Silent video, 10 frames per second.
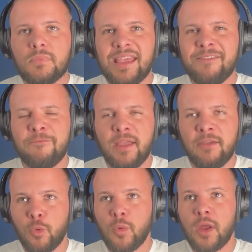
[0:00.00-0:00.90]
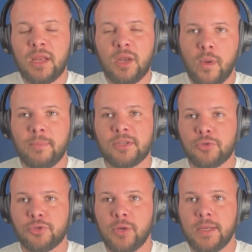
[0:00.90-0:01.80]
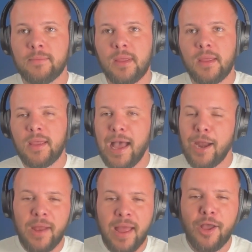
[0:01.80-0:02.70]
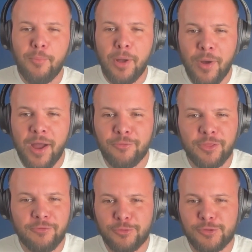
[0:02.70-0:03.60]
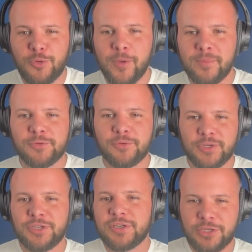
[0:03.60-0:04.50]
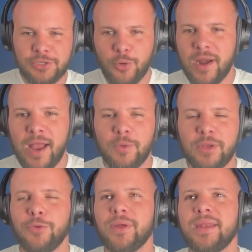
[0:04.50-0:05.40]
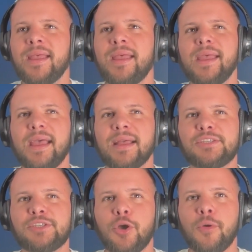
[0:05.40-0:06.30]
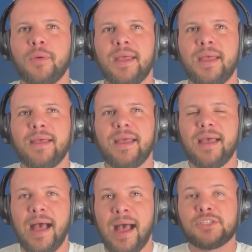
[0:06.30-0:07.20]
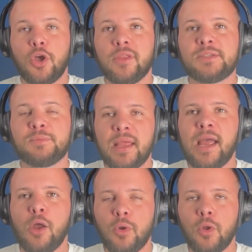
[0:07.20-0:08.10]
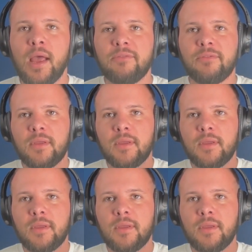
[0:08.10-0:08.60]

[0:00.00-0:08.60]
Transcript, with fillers: if if we're running a women's retreat, I, I my wife run the first two women's retreat just to show her how we do it. And so I saw this play out real life.